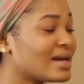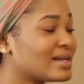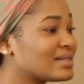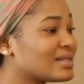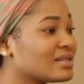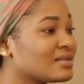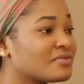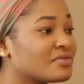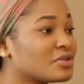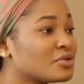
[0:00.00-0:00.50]
I
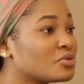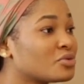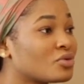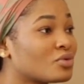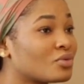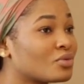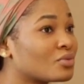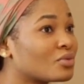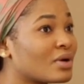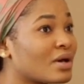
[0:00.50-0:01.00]
didn't even
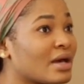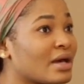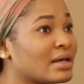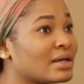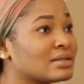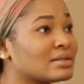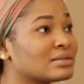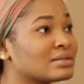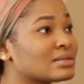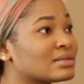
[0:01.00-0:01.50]
know.
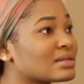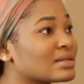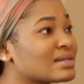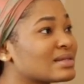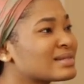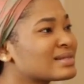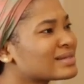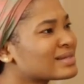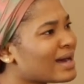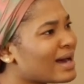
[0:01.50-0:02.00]
And
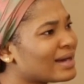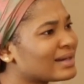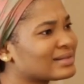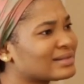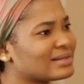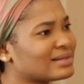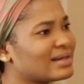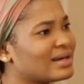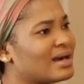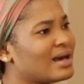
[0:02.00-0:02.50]
it's sad
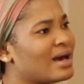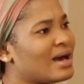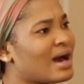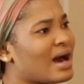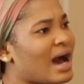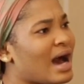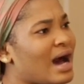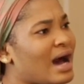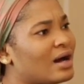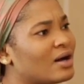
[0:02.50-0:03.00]

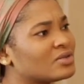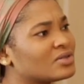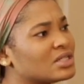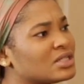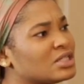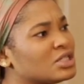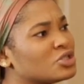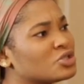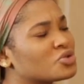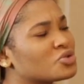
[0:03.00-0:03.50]
how
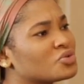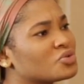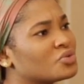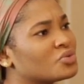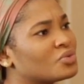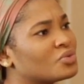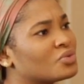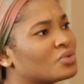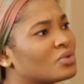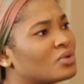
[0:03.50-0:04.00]
they need
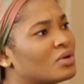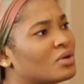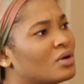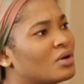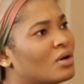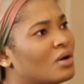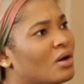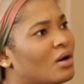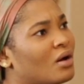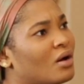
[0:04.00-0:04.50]
to
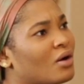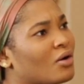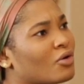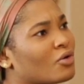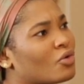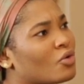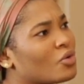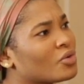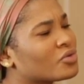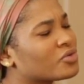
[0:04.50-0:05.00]

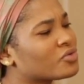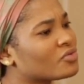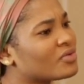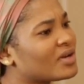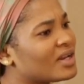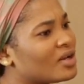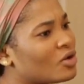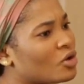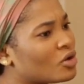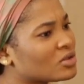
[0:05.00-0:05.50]
go
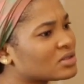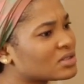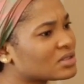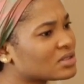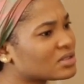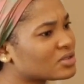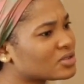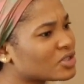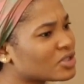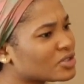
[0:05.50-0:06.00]
through a lot
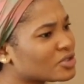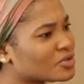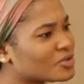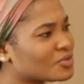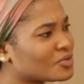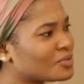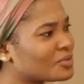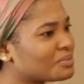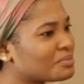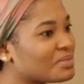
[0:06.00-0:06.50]
just
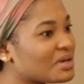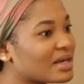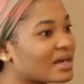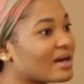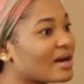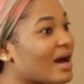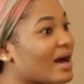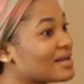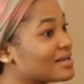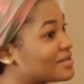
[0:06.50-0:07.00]
to
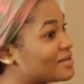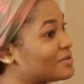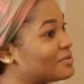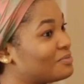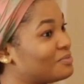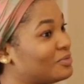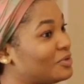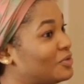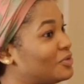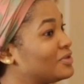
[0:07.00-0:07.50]
make us
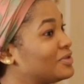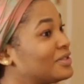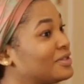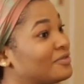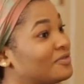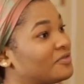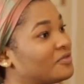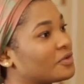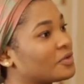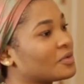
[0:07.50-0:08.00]

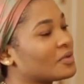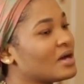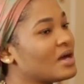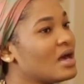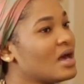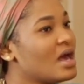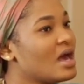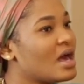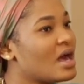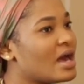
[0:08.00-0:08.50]
beautiful.
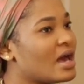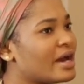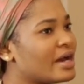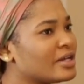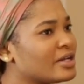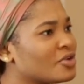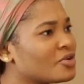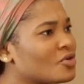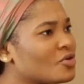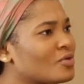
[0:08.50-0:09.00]

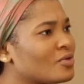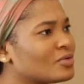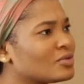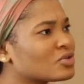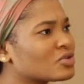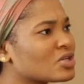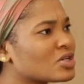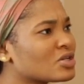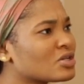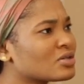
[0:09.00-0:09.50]
And
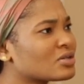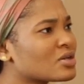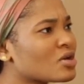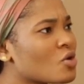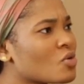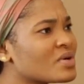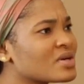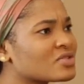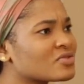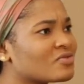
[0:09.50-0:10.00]
they
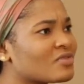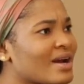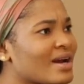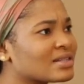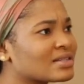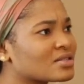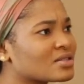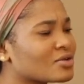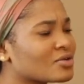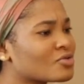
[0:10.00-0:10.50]
always
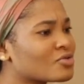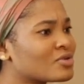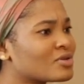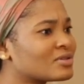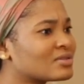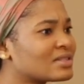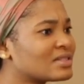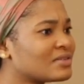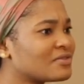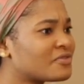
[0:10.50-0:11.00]
write
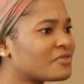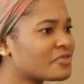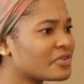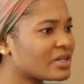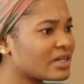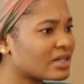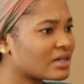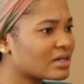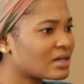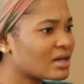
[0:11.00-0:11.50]
cruelty
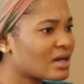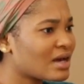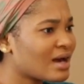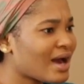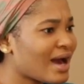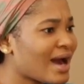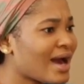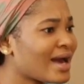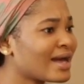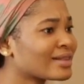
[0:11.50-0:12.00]
free.
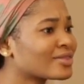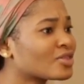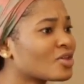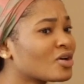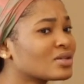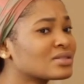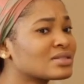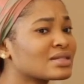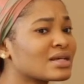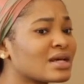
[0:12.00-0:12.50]
I
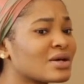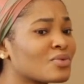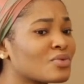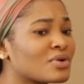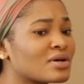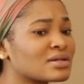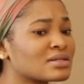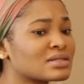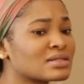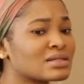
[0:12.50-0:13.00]
thought
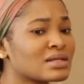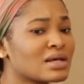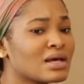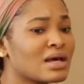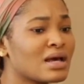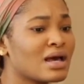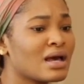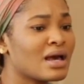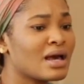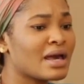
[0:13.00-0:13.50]

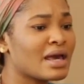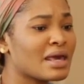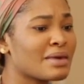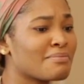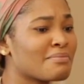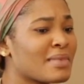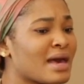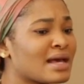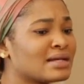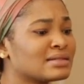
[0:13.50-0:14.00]
it
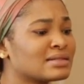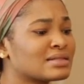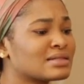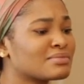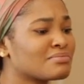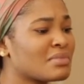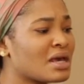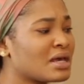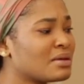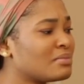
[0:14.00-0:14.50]

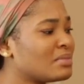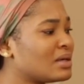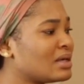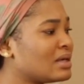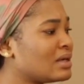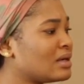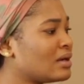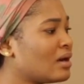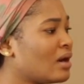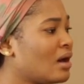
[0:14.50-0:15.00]
meant
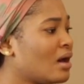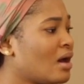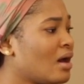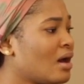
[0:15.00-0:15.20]
maybe